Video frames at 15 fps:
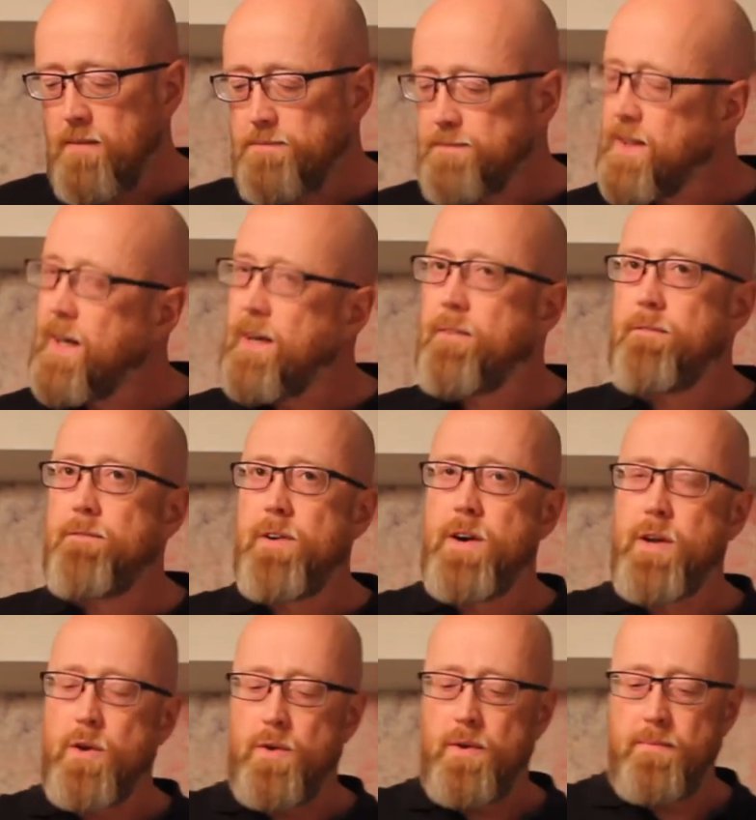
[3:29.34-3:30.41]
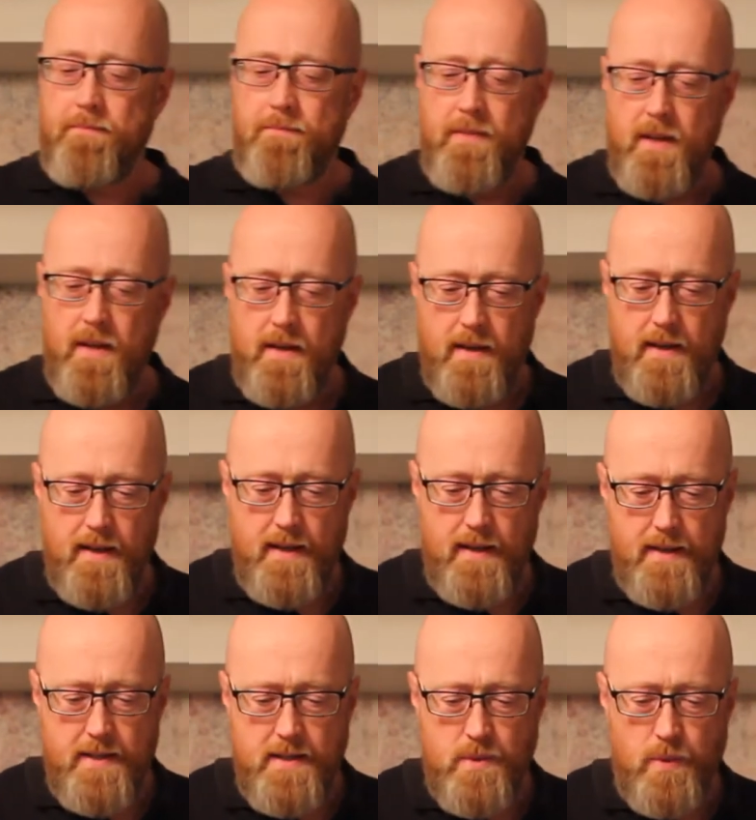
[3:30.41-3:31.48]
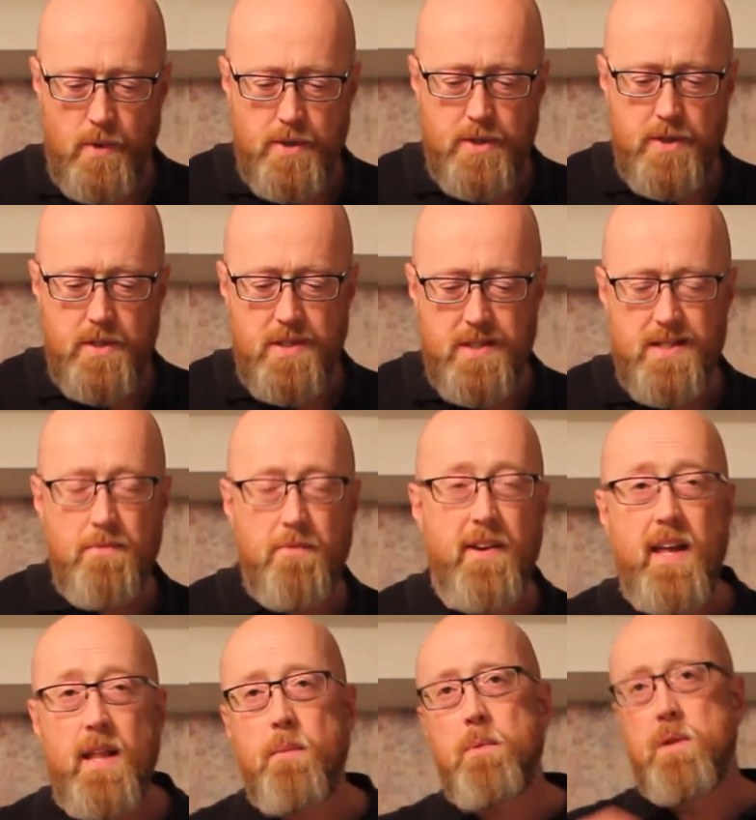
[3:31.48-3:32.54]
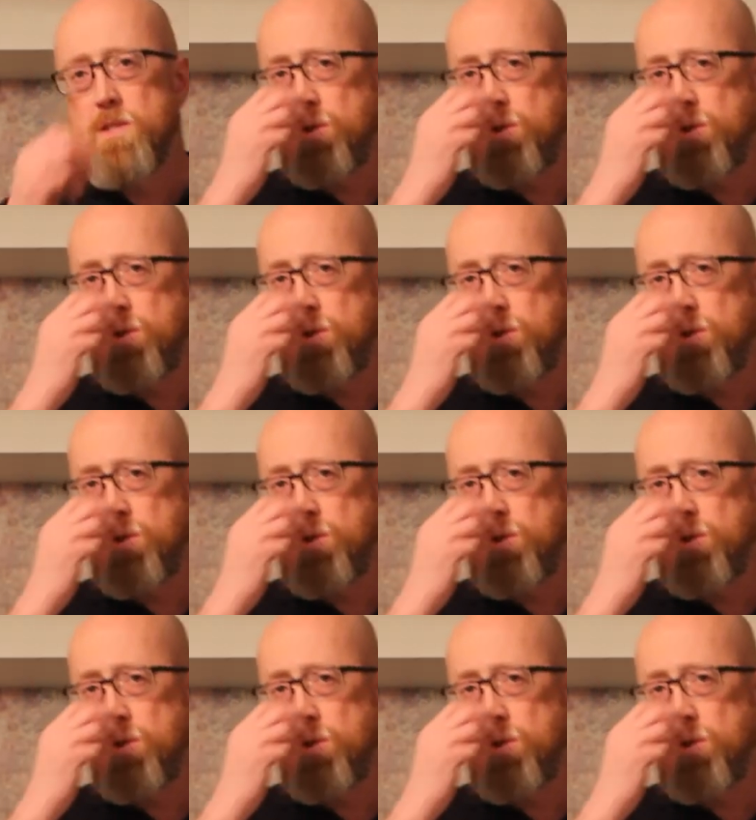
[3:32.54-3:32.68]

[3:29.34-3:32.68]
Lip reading: Yeah, very good. This wasn't available in